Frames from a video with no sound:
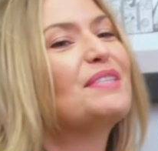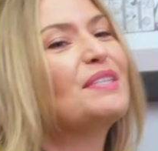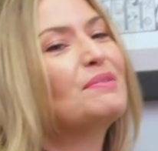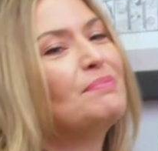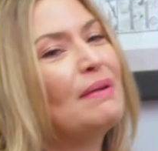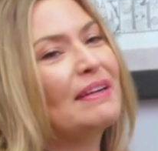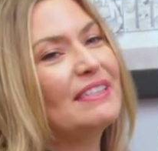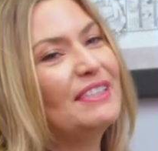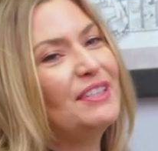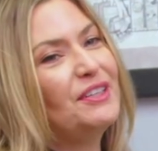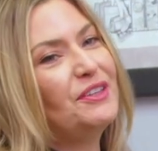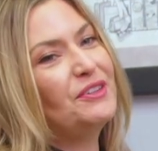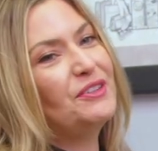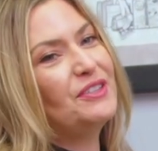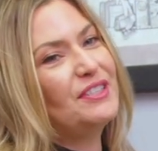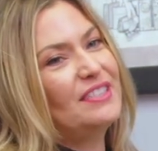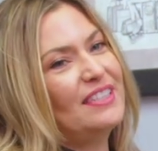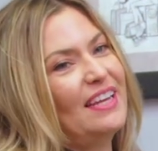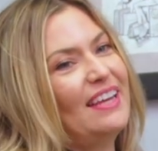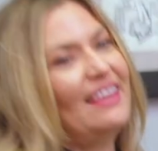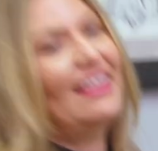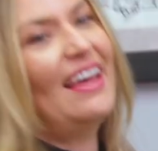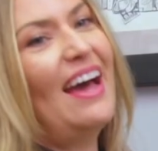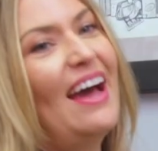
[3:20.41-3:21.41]
expecting you to
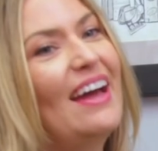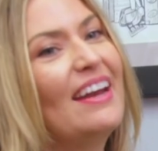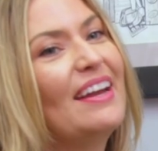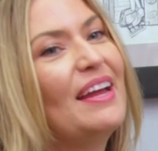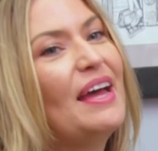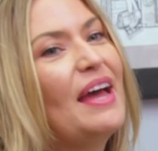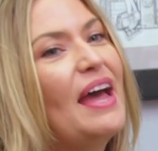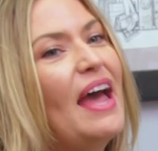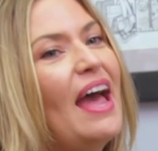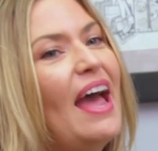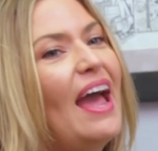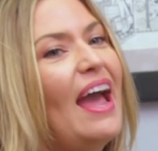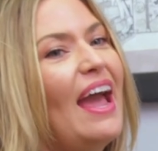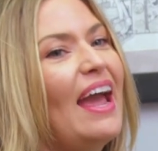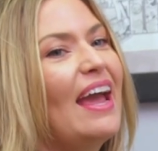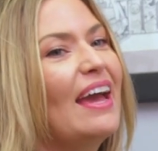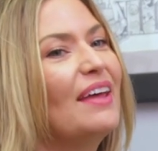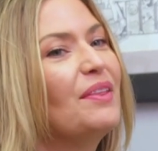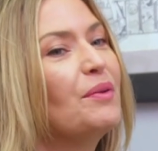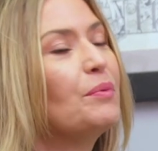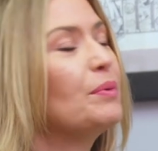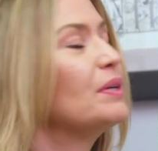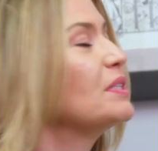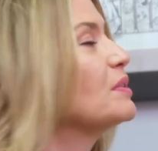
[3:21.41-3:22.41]
say that.
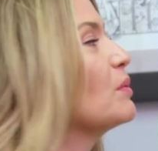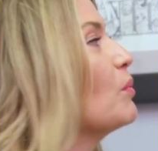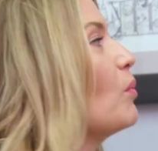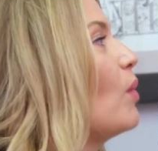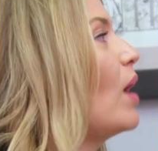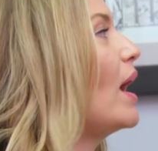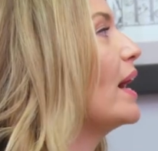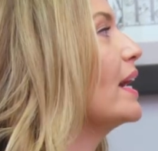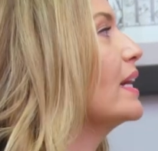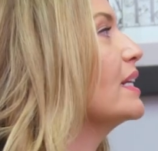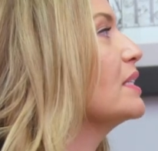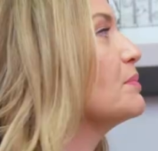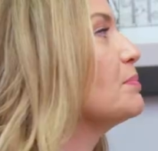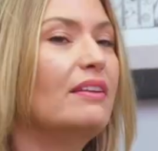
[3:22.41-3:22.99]
And the reason why is,